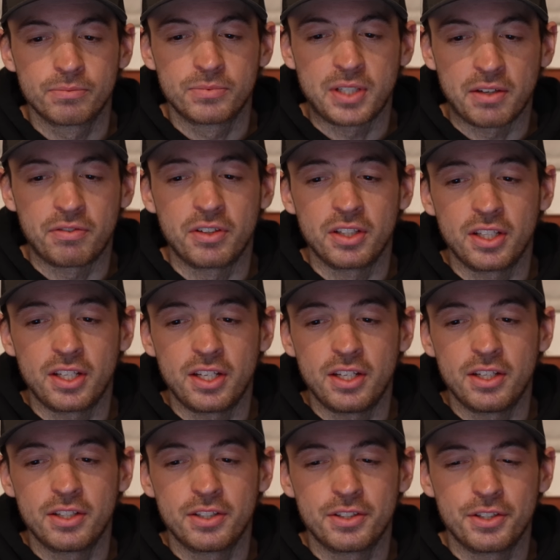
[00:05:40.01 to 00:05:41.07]

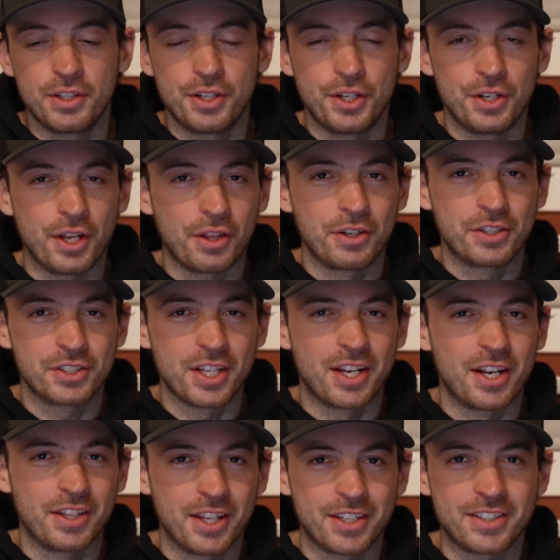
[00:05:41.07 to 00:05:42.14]
Definitely another sled
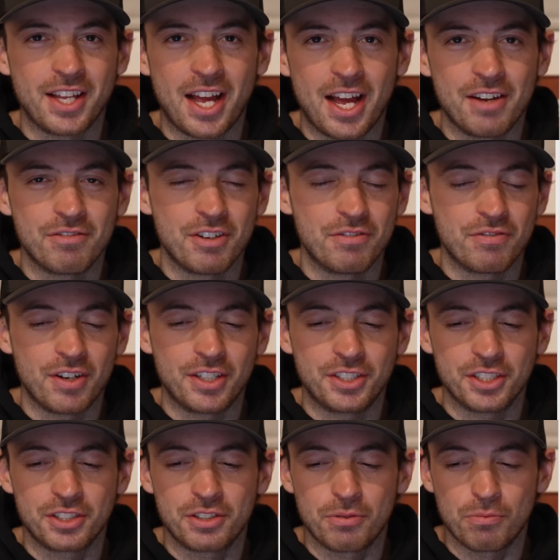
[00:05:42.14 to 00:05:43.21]
I'd like to have if I
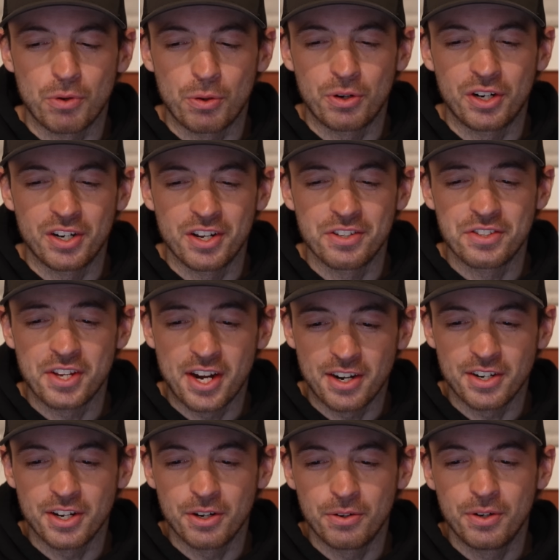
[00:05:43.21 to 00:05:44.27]
just rode on
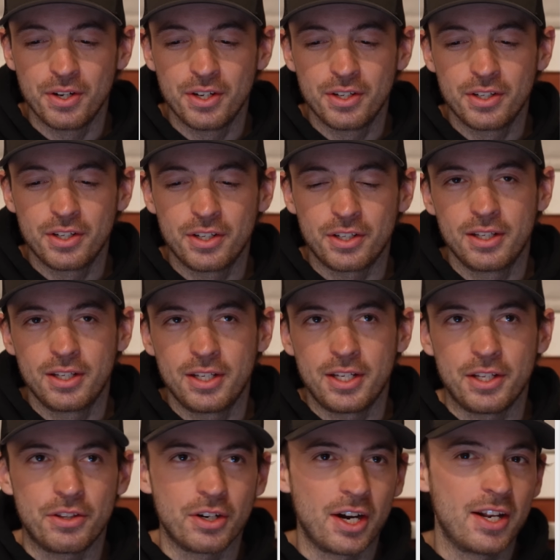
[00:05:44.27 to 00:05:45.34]
Ontario.
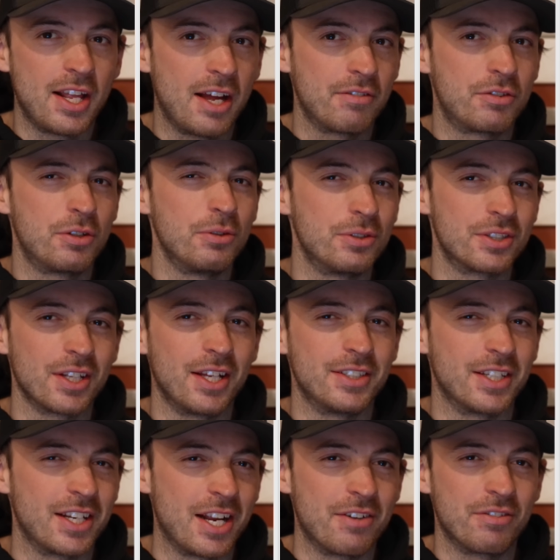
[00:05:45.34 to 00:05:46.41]
Either I'd have two sleds.
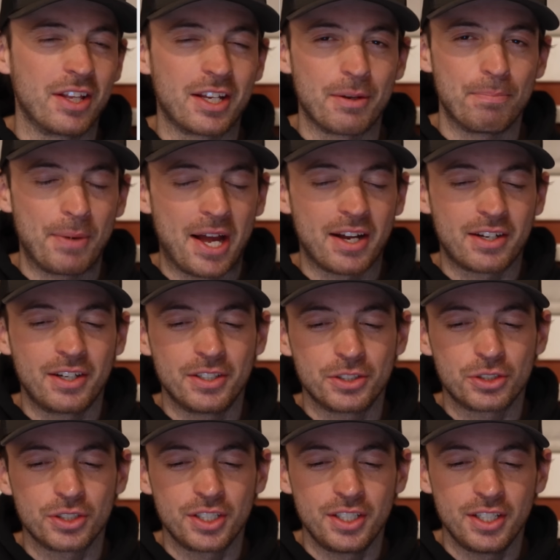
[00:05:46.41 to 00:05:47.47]
I'd have like a
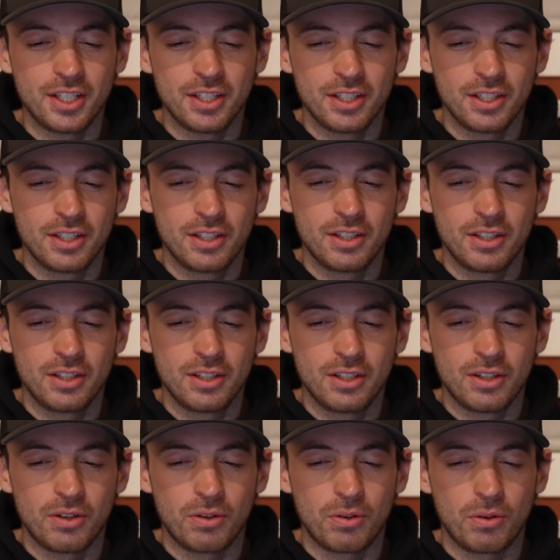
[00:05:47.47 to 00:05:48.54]
Backcountry
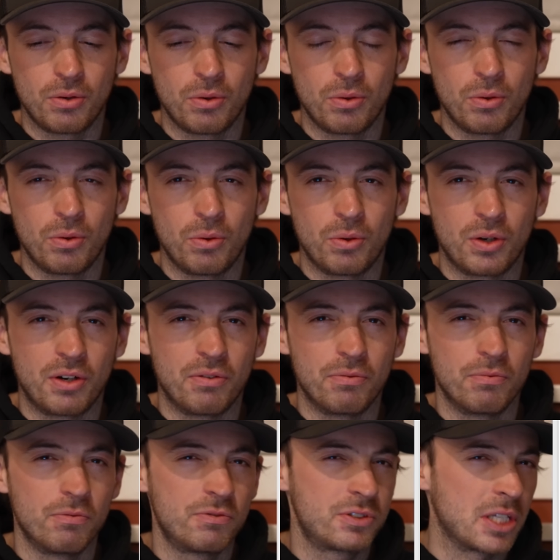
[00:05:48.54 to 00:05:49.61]
or
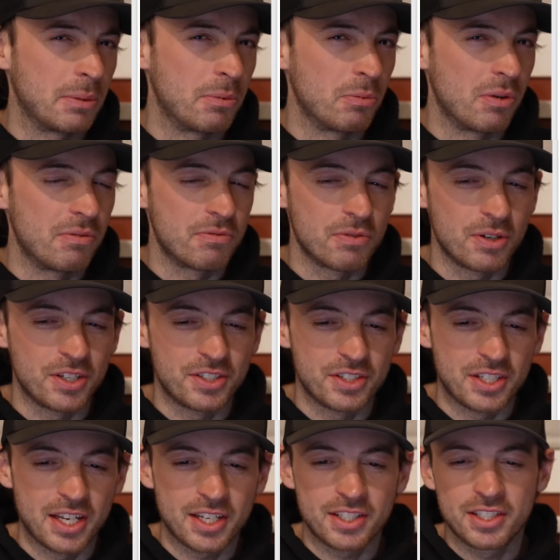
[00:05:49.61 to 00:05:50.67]
a Summit
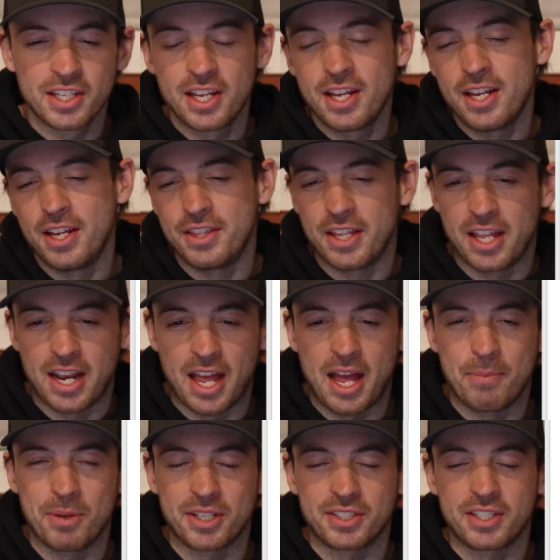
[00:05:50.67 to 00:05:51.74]
146, and then
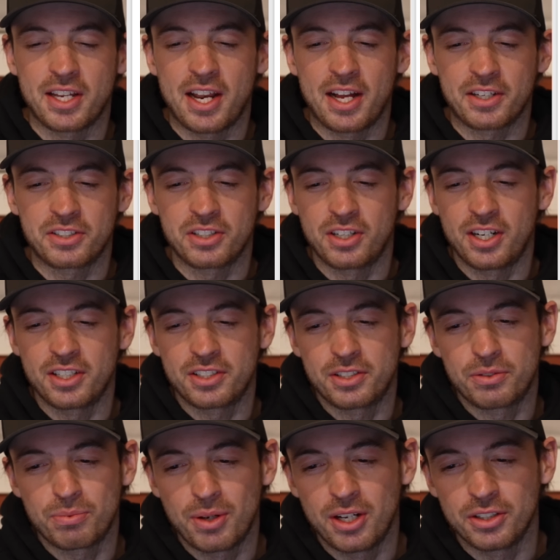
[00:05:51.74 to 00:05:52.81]
an MXZ XRS
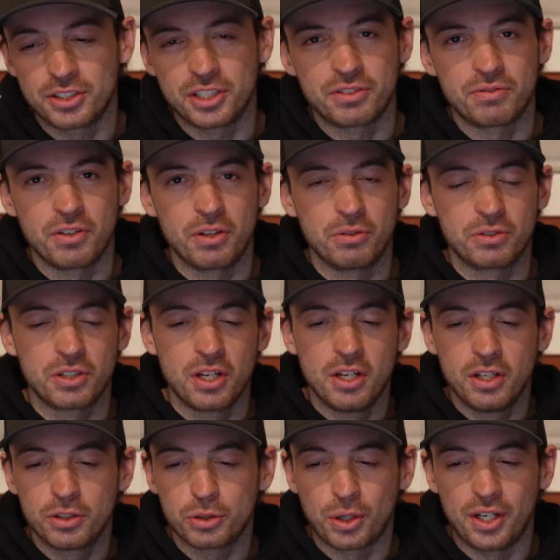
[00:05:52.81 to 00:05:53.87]
as well, just for those
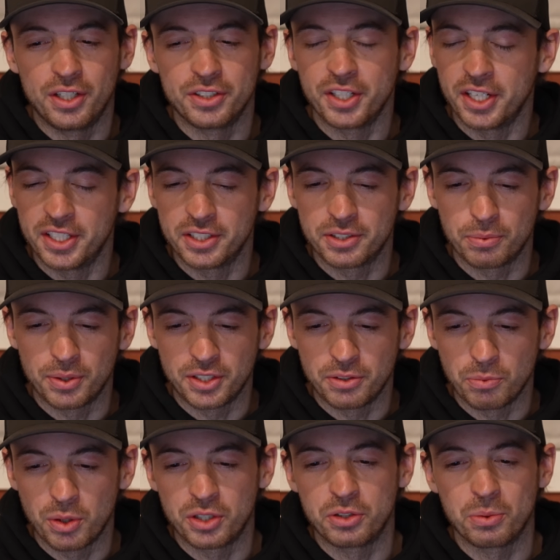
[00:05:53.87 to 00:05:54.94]
trail days when you
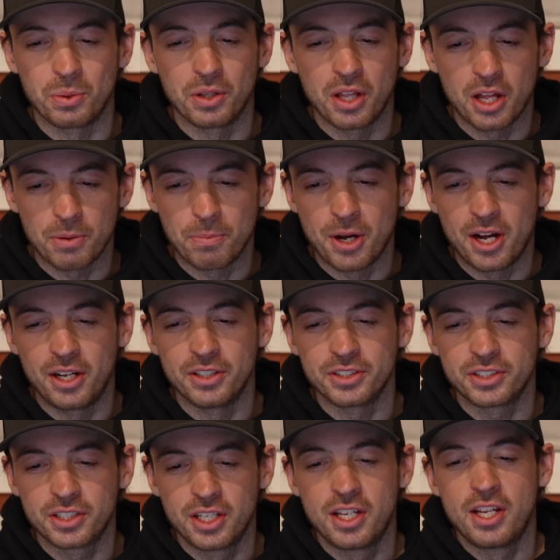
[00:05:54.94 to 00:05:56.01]
want to do a lot of
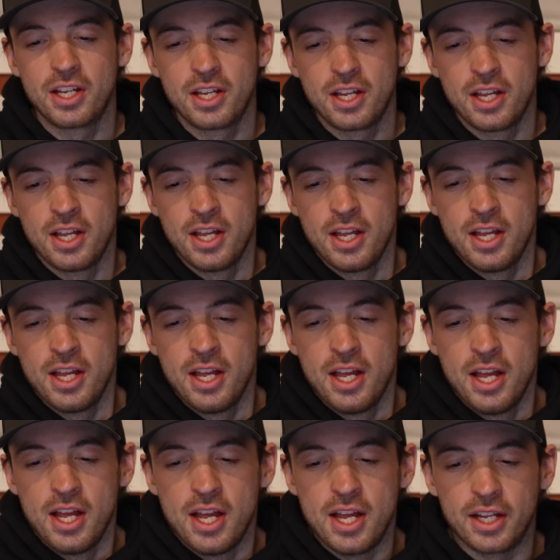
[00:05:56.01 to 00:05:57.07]
miles
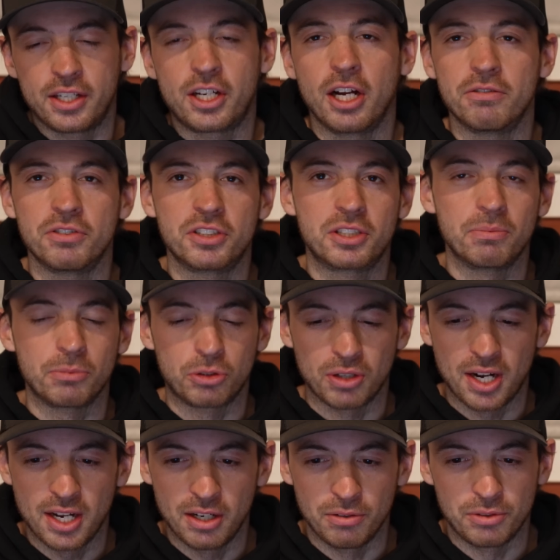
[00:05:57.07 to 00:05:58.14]
and cover some
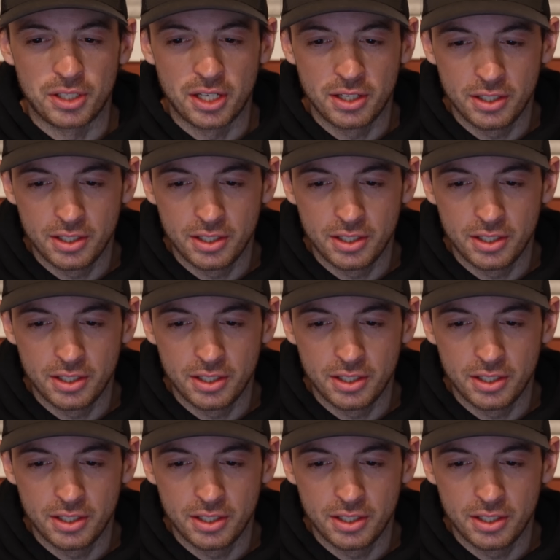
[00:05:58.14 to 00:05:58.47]
ground.